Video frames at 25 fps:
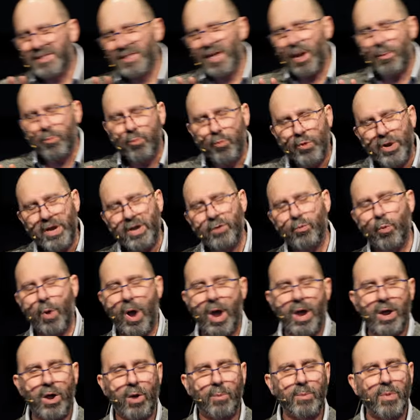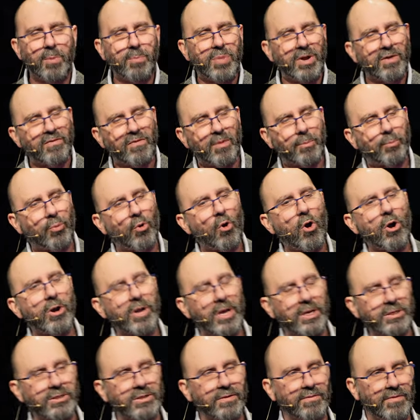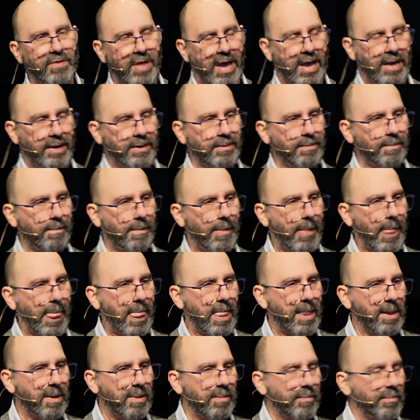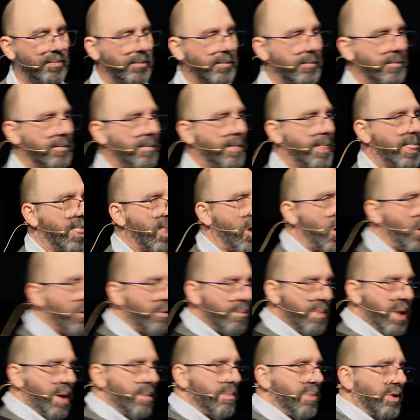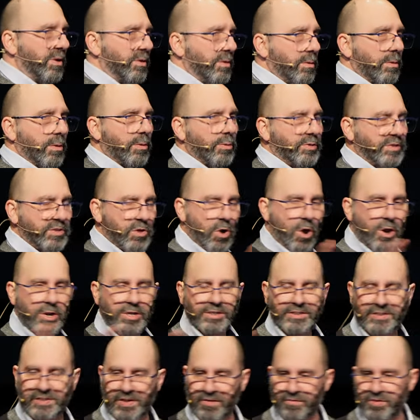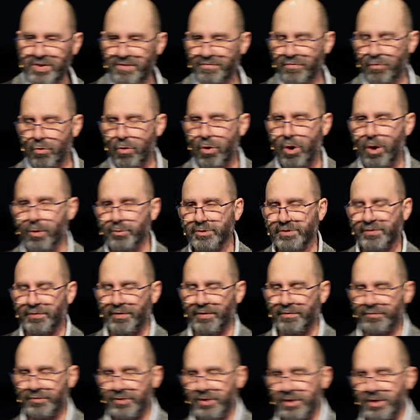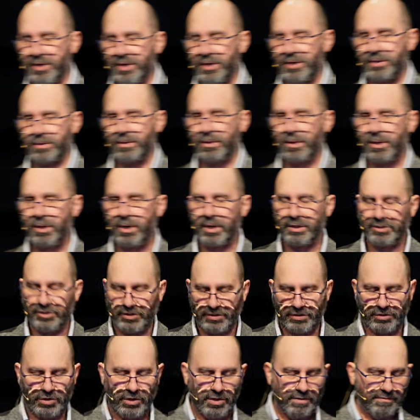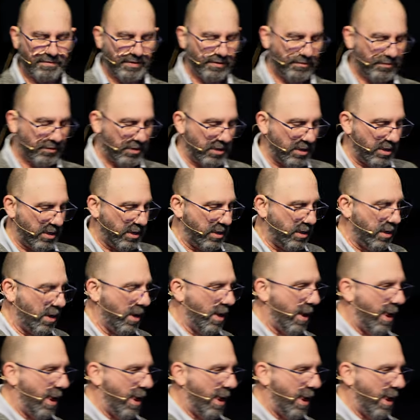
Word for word: some weird way, I'm a bit of a product of that. I remember it was 1974, I was 15, just turned 15,